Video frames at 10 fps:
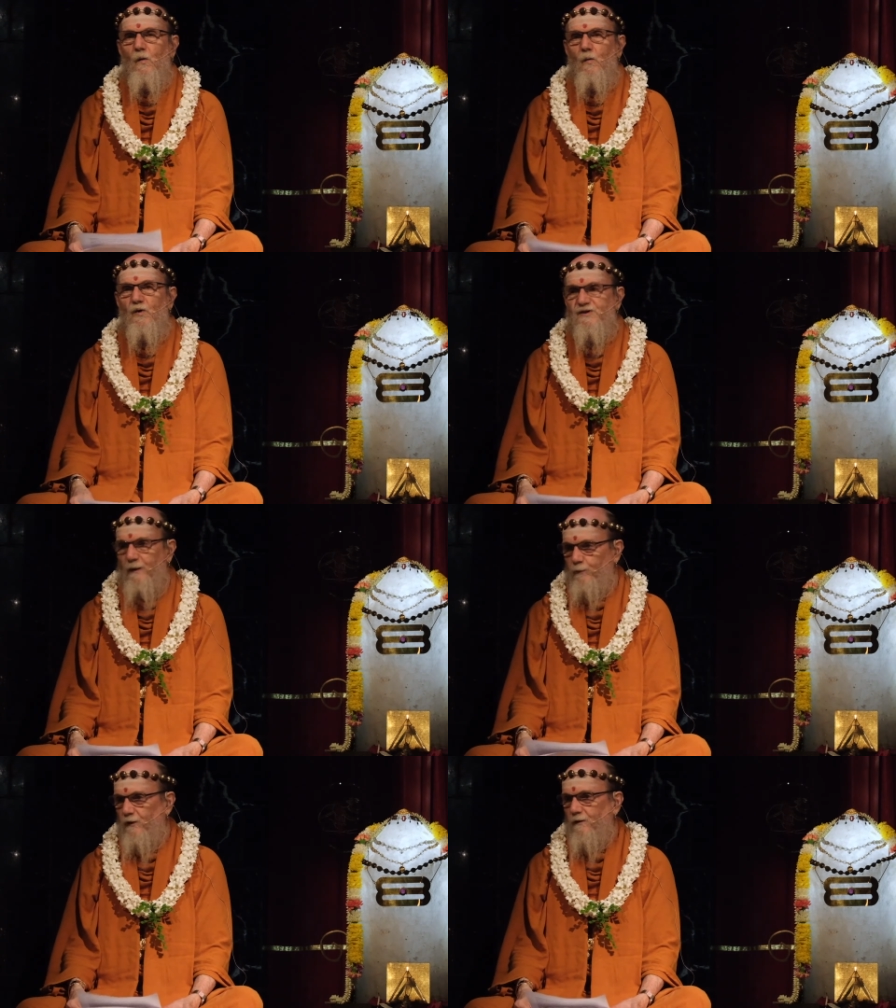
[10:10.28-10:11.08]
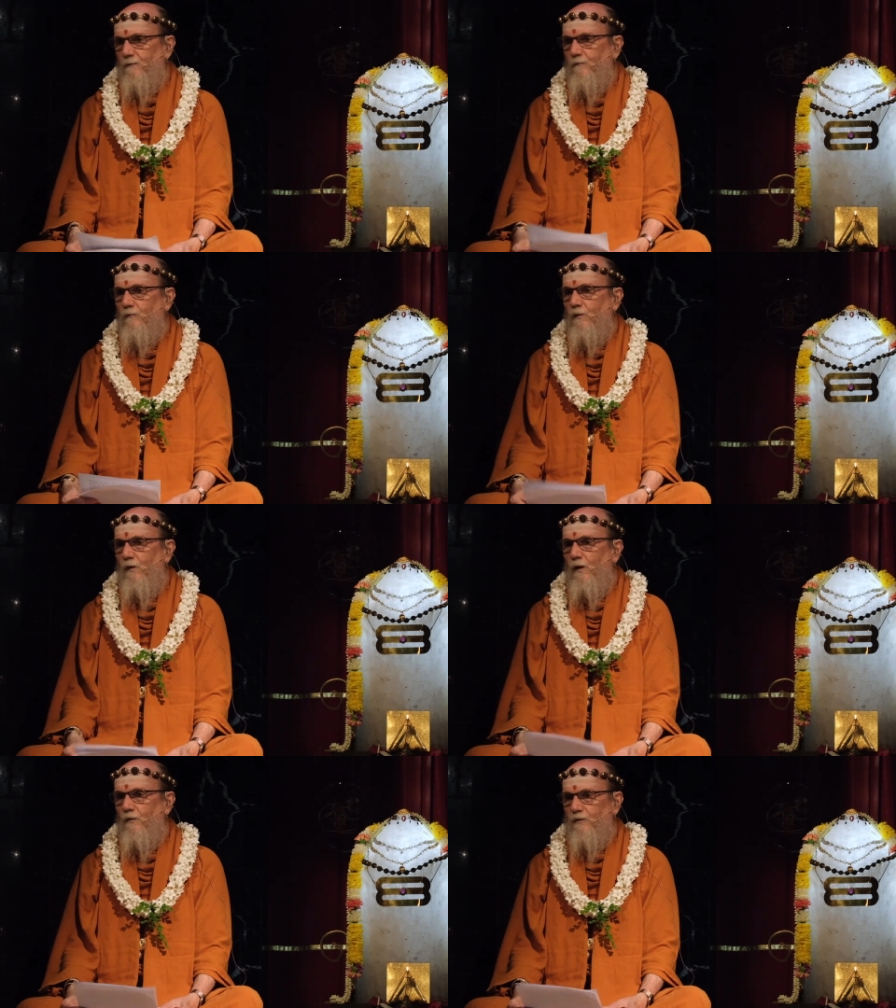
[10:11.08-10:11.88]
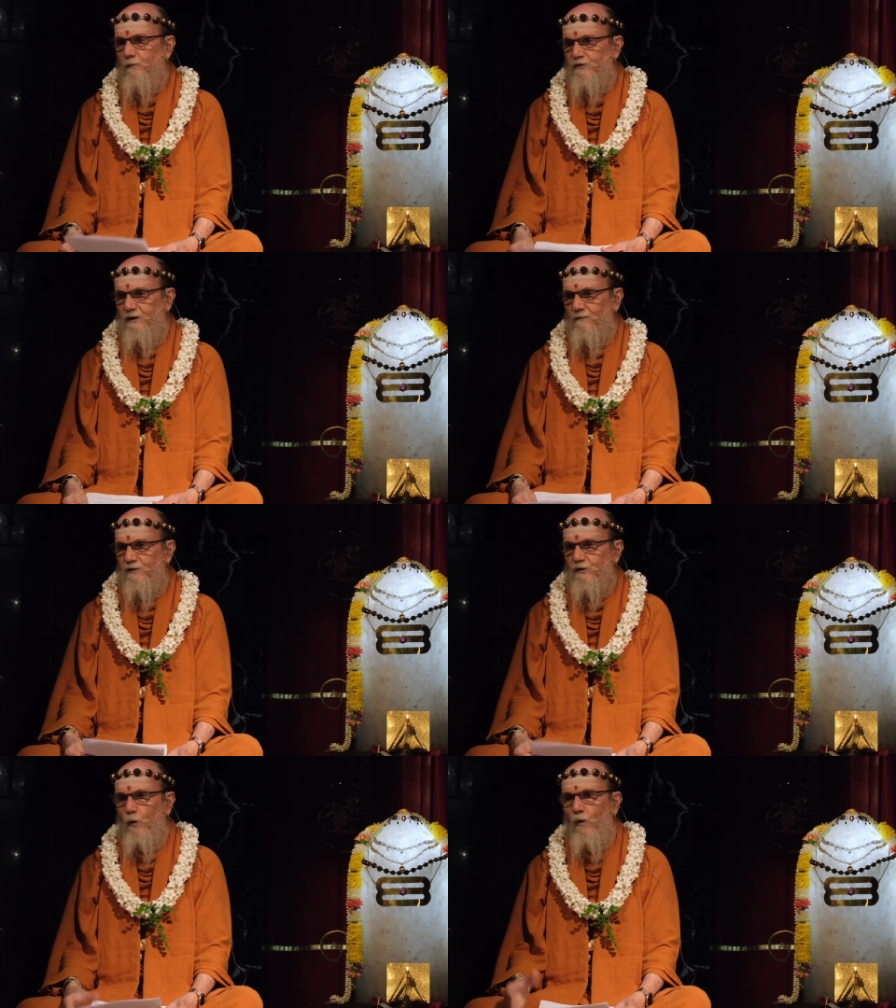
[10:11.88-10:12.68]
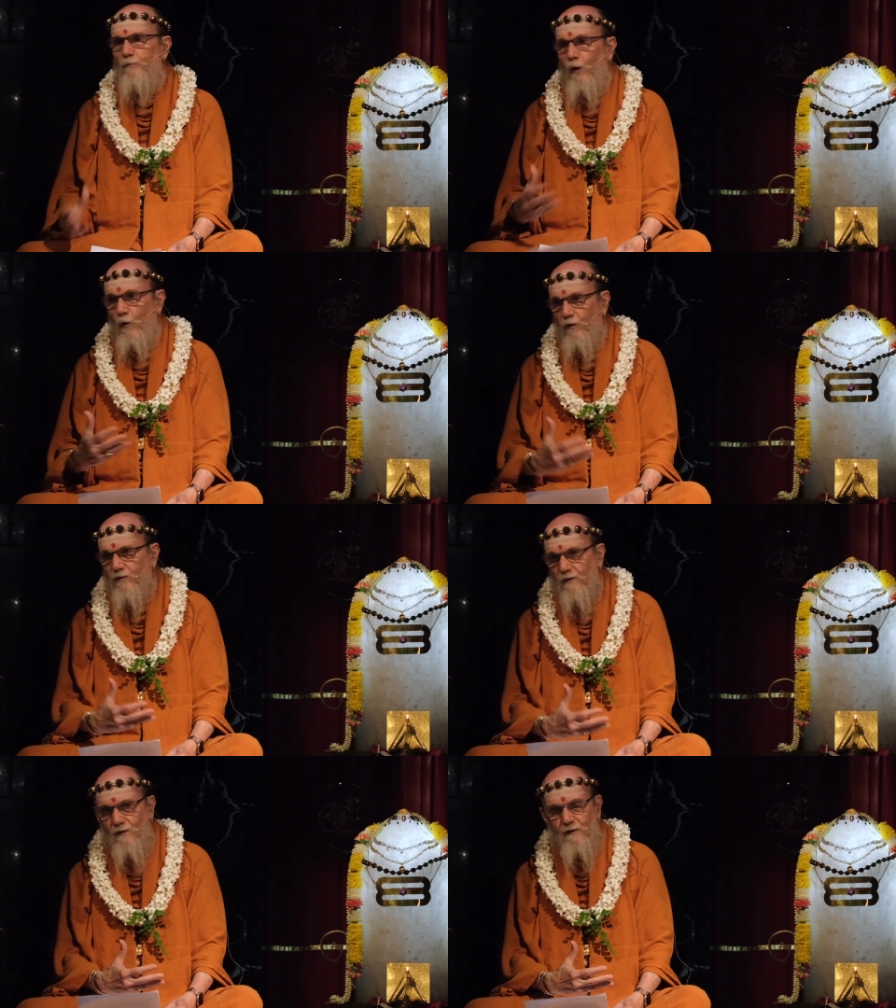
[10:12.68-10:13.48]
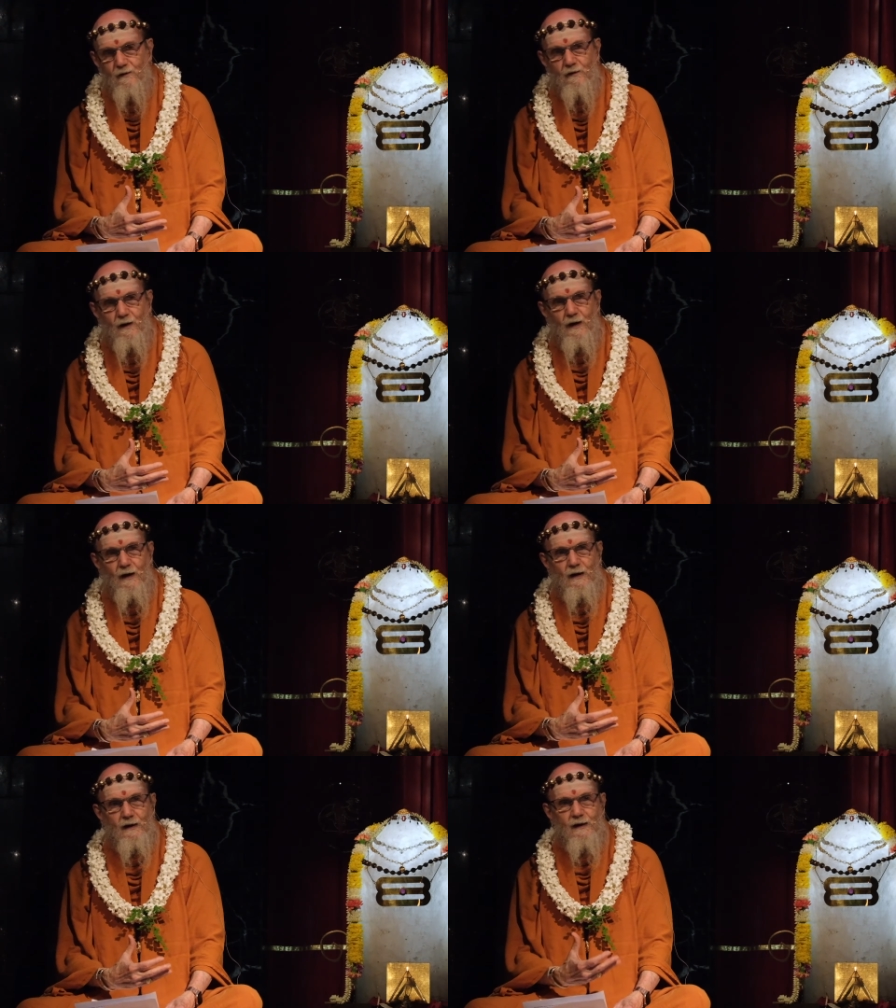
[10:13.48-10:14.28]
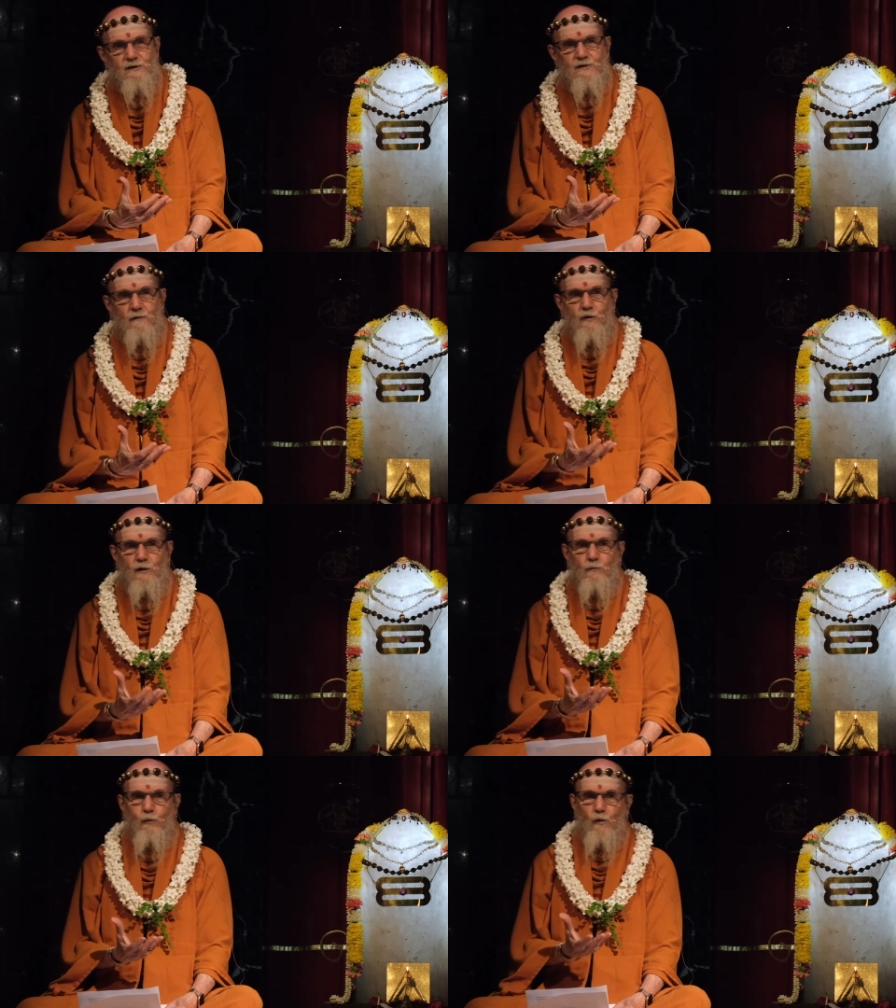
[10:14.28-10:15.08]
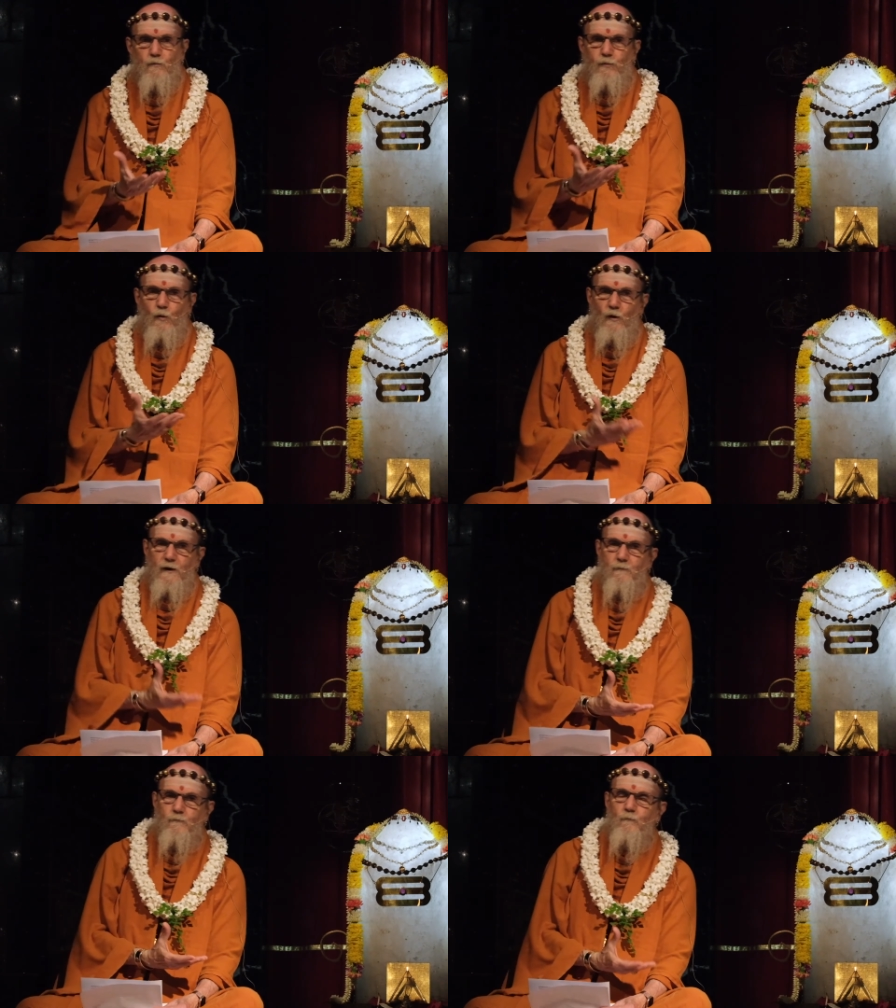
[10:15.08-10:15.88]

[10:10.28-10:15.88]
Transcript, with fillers: we're separate from Shiva. So we're both. And that's a very important point.